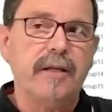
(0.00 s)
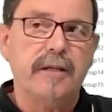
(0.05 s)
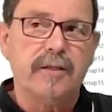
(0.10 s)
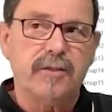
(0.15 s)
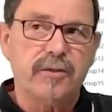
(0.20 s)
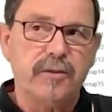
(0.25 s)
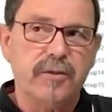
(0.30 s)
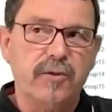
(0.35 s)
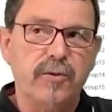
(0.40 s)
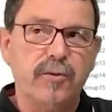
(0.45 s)

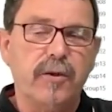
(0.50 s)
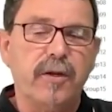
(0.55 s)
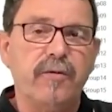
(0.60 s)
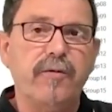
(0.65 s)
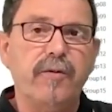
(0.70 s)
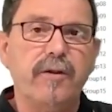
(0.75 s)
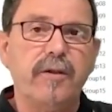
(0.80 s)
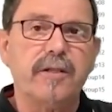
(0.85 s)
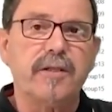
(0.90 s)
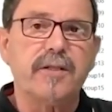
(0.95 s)
So you do have
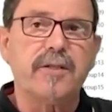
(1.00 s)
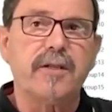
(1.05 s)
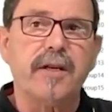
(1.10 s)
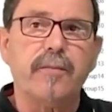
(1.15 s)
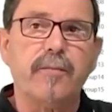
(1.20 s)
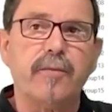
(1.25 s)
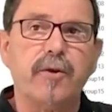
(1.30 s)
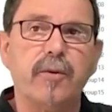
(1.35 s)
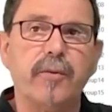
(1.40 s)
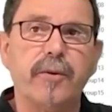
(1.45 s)
here the
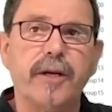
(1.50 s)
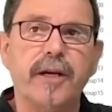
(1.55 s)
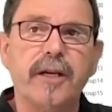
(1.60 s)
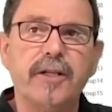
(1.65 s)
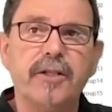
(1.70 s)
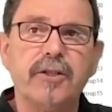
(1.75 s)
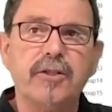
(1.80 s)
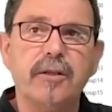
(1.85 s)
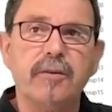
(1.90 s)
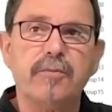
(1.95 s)
same
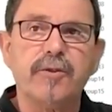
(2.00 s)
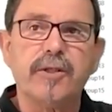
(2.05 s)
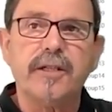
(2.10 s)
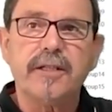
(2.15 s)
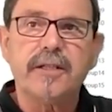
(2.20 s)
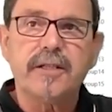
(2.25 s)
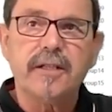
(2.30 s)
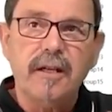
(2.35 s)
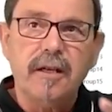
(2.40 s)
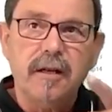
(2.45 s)
communication
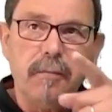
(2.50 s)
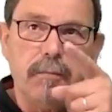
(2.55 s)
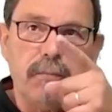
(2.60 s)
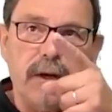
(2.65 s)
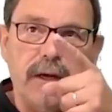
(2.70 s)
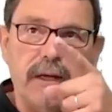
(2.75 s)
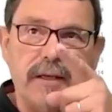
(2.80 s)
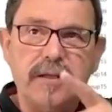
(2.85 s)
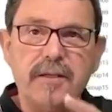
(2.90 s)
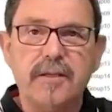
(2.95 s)
objects,
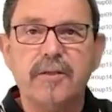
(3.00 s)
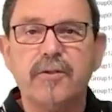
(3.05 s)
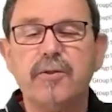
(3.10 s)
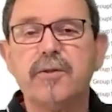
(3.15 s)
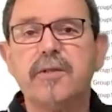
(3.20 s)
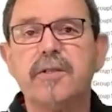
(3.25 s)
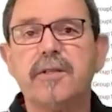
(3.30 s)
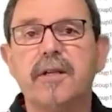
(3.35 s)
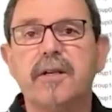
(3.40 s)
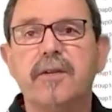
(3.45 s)
plus you
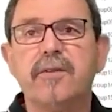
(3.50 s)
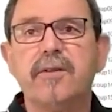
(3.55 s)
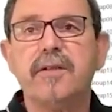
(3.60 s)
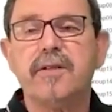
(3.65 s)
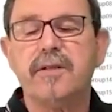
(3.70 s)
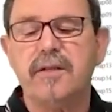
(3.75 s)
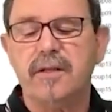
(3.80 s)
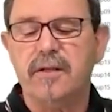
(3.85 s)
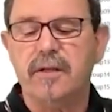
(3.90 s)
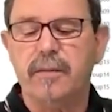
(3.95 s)
start
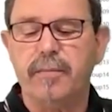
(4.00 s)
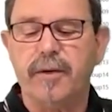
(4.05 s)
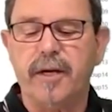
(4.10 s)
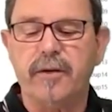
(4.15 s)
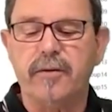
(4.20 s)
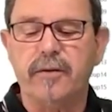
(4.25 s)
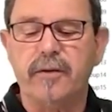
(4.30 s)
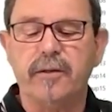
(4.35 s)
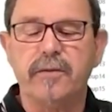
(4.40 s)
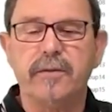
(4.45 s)
this in the
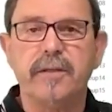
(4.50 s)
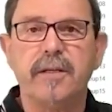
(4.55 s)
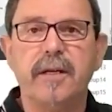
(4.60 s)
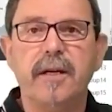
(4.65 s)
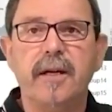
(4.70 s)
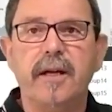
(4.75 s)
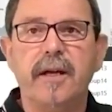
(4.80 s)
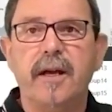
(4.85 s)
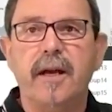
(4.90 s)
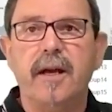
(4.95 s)
background,
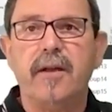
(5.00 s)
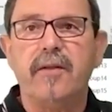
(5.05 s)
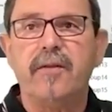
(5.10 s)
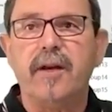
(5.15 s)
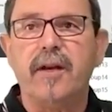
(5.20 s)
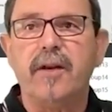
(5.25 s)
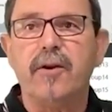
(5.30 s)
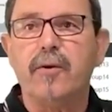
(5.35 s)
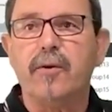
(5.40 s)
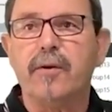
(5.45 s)
and
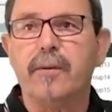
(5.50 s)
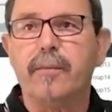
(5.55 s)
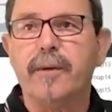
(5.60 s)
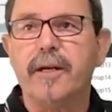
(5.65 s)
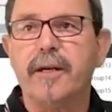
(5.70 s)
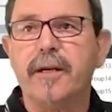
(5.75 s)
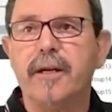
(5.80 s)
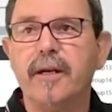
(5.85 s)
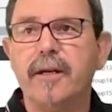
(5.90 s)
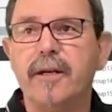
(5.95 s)
then
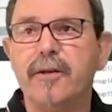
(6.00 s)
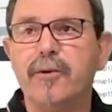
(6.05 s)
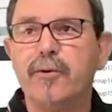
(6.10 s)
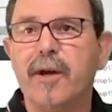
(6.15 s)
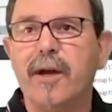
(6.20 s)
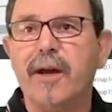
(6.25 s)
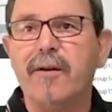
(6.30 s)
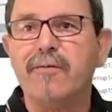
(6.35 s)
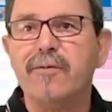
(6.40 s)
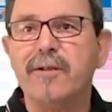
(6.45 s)
automatically you
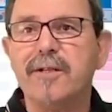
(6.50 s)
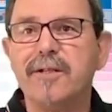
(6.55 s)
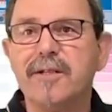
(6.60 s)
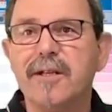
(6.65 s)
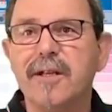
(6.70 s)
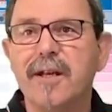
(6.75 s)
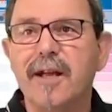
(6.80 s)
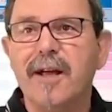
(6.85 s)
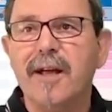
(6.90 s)
have this,